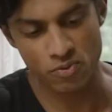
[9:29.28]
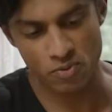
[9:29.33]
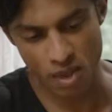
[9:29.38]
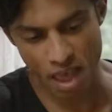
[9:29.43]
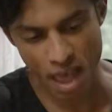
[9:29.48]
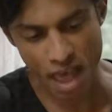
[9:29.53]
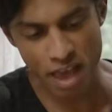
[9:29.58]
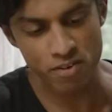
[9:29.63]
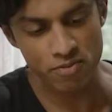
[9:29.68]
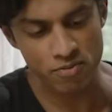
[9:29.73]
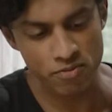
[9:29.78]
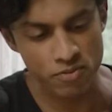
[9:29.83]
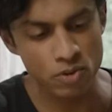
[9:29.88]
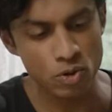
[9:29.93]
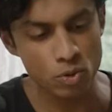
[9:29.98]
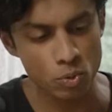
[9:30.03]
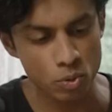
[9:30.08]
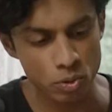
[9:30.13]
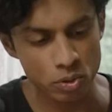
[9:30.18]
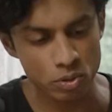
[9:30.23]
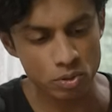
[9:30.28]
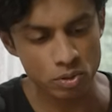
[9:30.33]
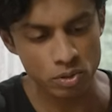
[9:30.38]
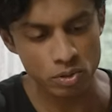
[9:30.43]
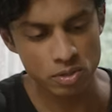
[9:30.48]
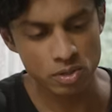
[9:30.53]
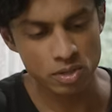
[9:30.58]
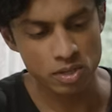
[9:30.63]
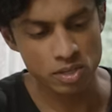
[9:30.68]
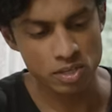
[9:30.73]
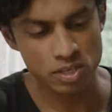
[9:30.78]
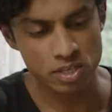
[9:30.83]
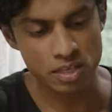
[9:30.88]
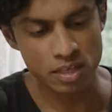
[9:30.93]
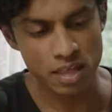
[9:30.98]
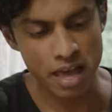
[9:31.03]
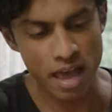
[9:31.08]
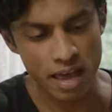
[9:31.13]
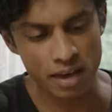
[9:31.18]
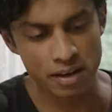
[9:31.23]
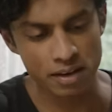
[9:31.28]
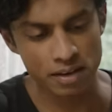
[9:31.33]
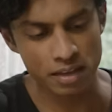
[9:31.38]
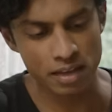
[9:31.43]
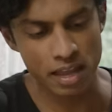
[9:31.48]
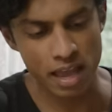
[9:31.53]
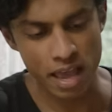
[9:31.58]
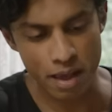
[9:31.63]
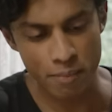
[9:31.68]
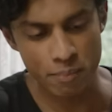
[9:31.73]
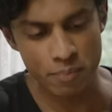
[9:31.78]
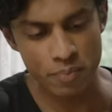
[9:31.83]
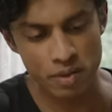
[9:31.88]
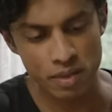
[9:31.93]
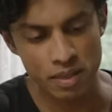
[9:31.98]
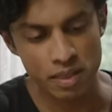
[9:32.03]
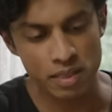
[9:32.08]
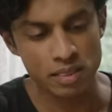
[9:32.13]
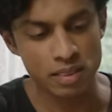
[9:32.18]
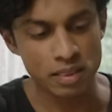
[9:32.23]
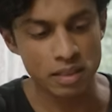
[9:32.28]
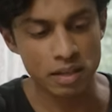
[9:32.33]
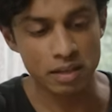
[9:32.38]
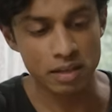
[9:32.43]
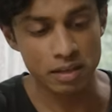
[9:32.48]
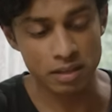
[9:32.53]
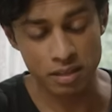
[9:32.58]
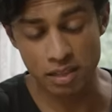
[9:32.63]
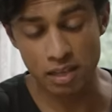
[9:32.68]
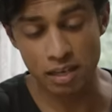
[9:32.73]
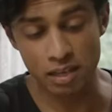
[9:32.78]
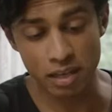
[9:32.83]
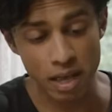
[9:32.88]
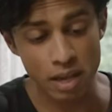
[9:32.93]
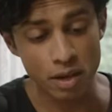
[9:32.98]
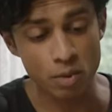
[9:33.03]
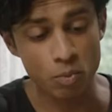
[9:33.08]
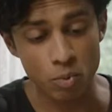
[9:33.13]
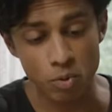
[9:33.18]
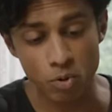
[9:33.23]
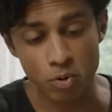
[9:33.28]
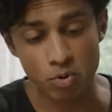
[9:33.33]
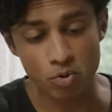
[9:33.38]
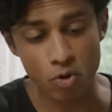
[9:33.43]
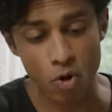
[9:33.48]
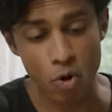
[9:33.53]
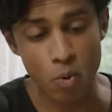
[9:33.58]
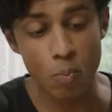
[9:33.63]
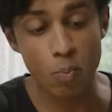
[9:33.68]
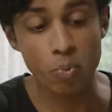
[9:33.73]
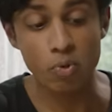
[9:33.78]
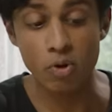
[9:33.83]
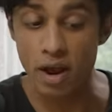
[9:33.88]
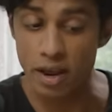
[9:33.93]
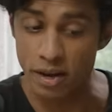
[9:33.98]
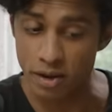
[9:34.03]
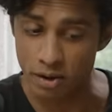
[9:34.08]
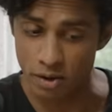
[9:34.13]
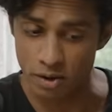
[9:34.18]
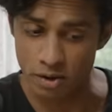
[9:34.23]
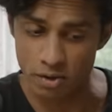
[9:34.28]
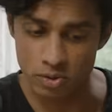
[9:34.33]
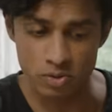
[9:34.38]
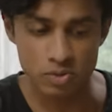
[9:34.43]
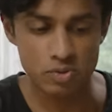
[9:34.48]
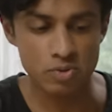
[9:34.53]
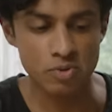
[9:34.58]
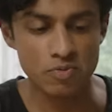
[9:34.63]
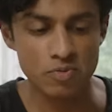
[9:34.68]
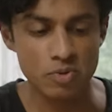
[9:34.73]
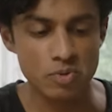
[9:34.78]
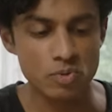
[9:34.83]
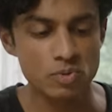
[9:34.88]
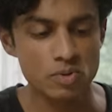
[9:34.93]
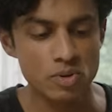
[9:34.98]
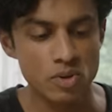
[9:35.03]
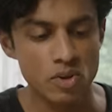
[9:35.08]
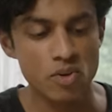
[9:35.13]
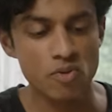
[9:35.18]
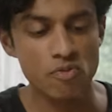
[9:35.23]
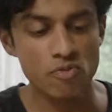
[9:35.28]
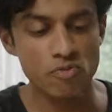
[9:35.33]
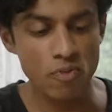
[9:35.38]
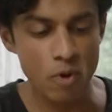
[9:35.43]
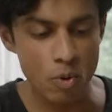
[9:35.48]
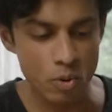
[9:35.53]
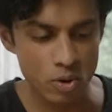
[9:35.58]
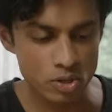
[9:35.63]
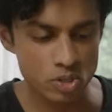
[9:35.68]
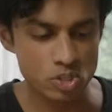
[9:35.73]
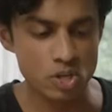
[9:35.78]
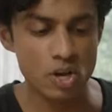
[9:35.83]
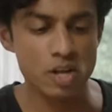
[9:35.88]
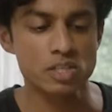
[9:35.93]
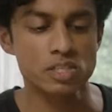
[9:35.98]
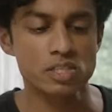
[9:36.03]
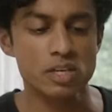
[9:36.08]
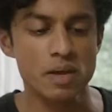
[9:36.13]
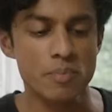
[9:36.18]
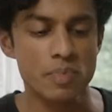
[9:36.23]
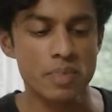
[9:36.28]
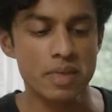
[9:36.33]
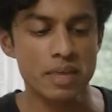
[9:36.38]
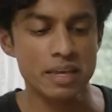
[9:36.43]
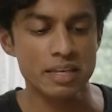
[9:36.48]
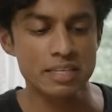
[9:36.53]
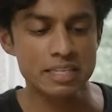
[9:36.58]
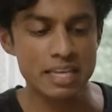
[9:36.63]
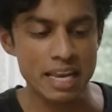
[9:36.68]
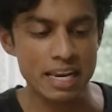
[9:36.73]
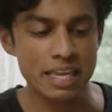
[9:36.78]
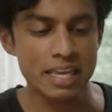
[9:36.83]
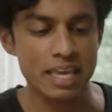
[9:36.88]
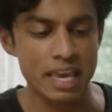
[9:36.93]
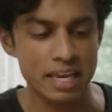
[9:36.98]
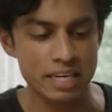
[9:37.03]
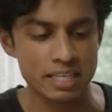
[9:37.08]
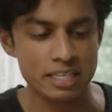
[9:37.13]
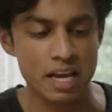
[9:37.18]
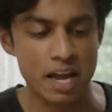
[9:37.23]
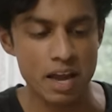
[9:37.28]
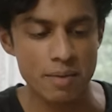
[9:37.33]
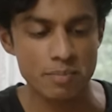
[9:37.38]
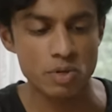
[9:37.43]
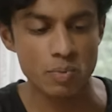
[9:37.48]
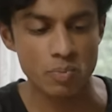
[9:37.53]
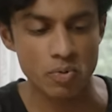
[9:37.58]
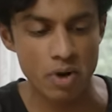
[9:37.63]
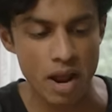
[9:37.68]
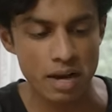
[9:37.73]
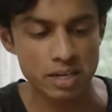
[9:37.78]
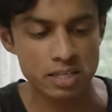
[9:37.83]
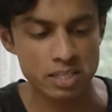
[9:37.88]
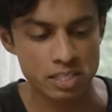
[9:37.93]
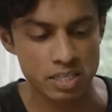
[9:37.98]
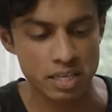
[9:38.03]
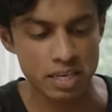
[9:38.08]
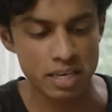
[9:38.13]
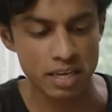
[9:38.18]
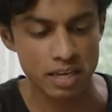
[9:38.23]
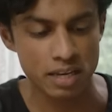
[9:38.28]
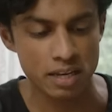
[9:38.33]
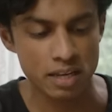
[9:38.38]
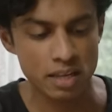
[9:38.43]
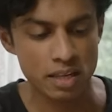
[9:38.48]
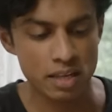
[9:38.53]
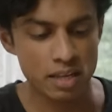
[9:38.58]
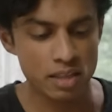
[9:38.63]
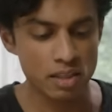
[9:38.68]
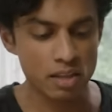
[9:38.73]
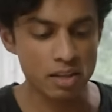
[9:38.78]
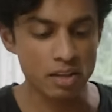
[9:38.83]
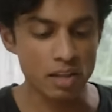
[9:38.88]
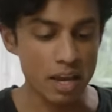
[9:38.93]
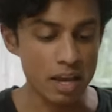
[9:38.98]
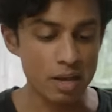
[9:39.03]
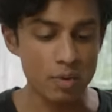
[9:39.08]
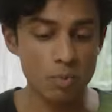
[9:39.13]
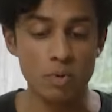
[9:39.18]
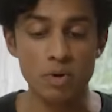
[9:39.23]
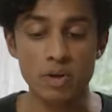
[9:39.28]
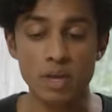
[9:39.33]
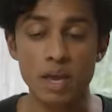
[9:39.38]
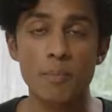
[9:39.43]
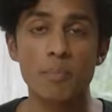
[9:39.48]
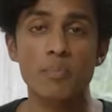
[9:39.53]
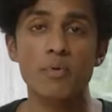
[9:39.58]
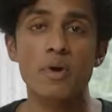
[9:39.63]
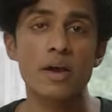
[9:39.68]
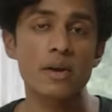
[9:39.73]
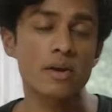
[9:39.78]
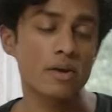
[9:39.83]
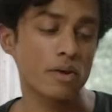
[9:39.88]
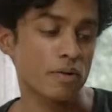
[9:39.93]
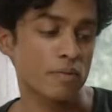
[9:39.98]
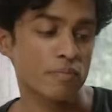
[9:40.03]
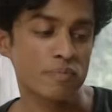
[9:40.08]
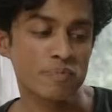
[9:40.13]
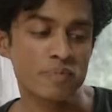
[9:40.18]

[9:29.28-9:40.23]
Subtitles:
add fuel to that lamp, the light will grow brighter. So if you focus on something and dedicate time to practicing it, the light will get brighter.